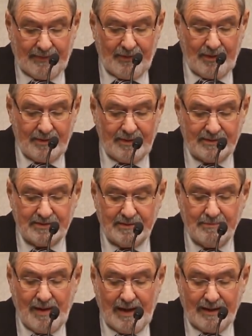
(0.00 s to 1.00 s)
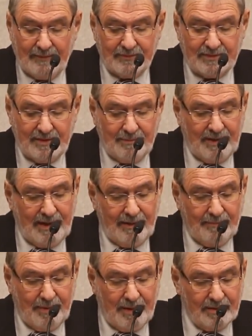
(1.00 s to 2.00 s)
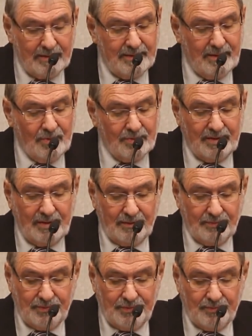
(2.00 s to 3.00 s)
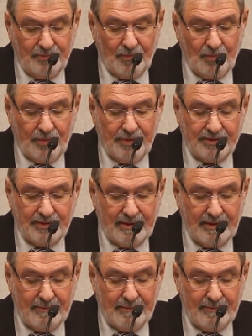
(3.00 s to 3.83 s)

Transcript: I thought Hudson might have somehow bugged the hotel room where the